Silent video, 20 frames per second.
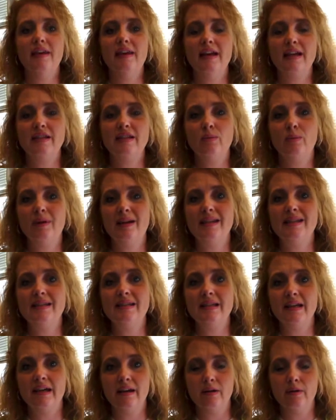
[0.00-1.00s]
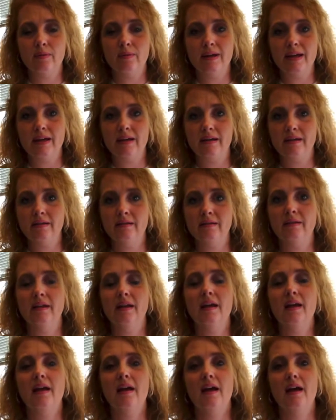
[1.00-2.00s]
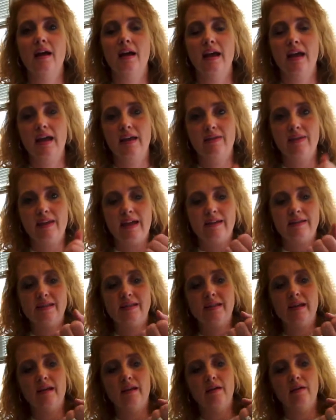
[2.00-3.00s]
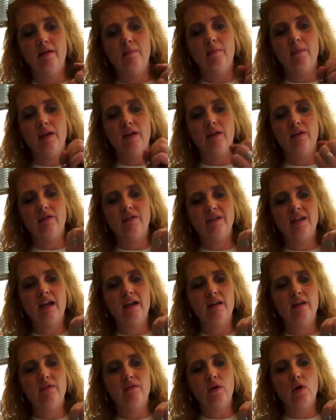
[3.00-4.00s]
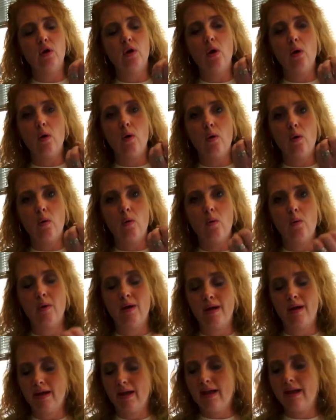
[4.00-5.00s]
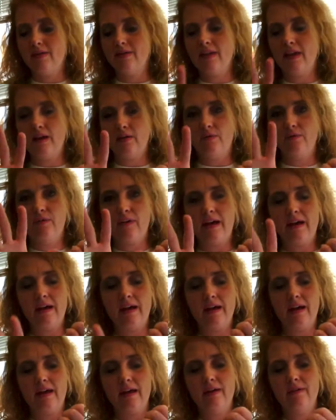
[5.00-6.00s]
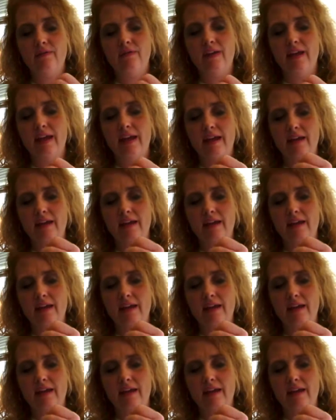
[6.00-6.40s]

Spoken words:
The next one is diarrhea, and that's it's kind of a O and then a 5,